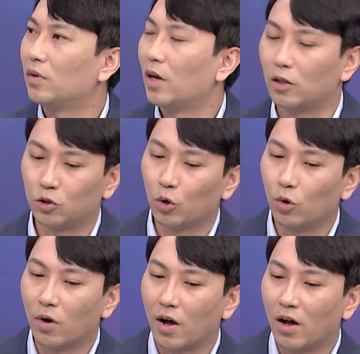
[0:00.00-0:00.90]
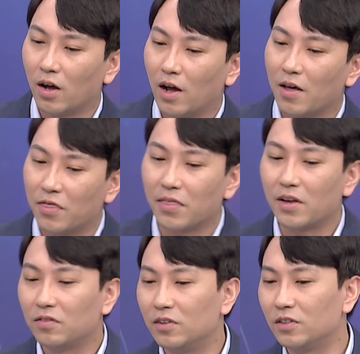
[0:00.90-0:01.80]
Yeah, so I
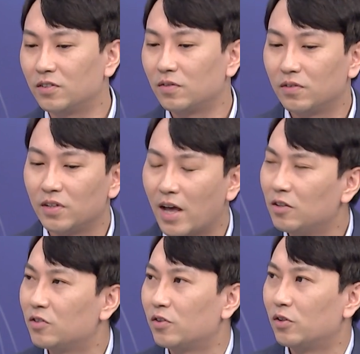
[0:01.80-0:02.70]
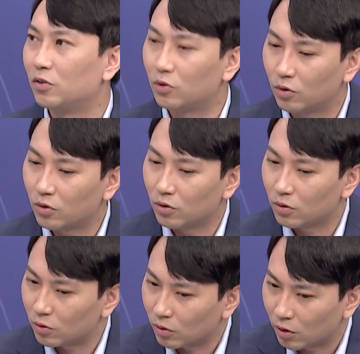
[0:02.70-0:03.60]
think the answer
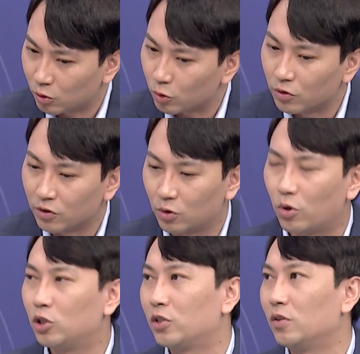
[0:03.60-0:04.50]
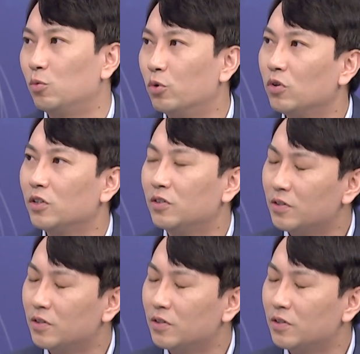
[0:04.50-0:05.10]
to this question really